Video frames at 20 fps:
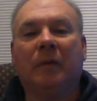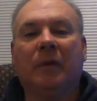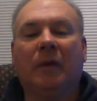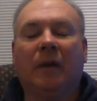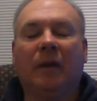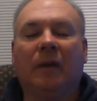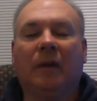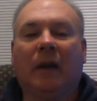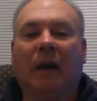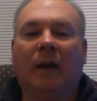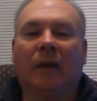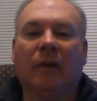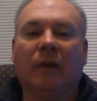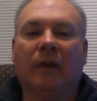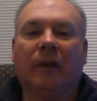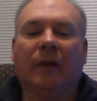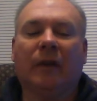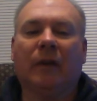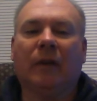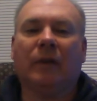can kind of
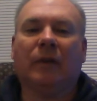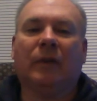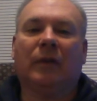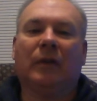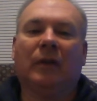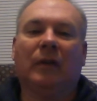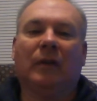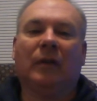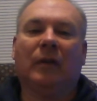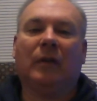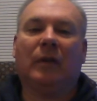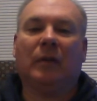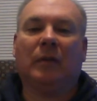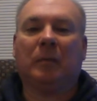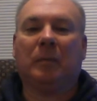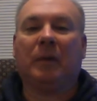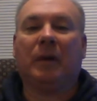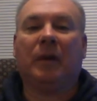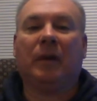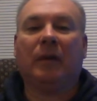look at those and you can see the
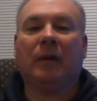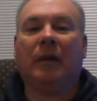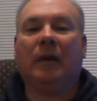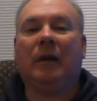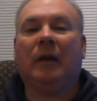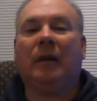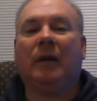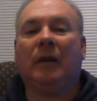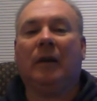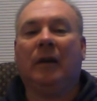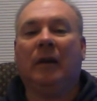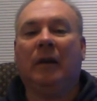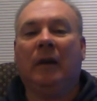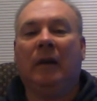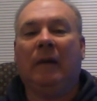spread of the data.